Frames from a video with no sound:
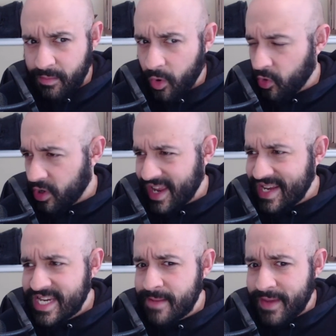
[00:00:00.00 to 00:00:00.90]
Al Mohler
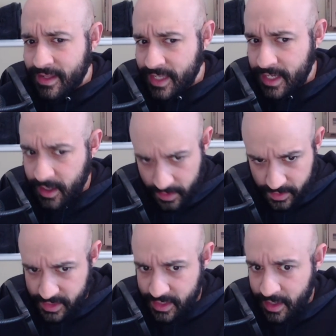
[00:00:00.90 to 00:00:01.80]
intimately
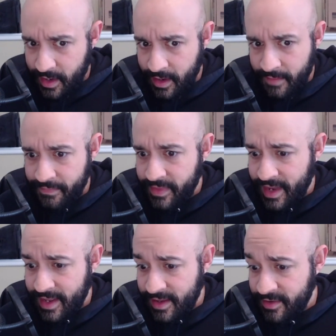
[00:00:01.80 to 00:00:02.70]
knows
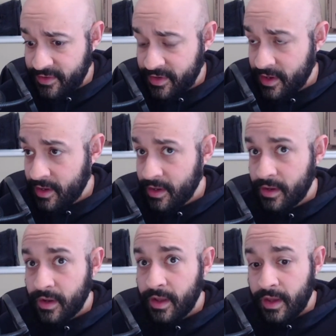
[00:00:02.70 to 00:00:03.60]
that his
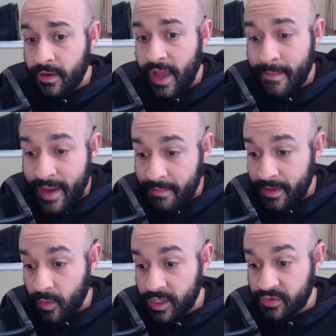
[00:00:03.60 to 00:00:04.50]

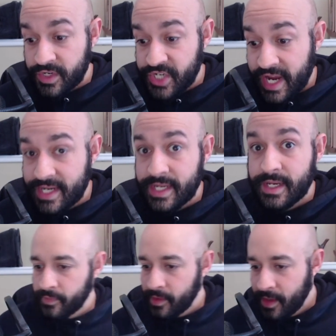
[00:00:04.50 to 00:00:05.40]
amendment was
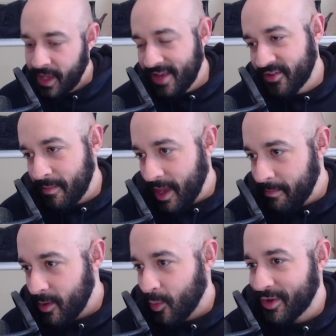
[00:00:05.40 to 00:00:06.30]
rejected. His
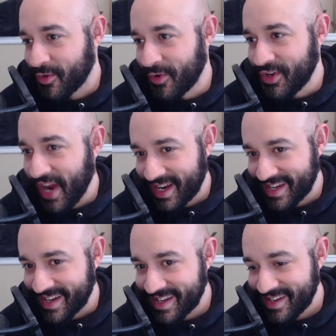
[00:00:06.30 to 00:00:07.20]
amendment was
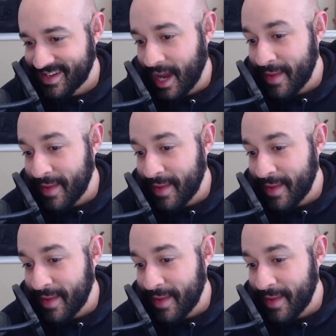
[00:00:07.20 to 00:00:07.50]
rejected.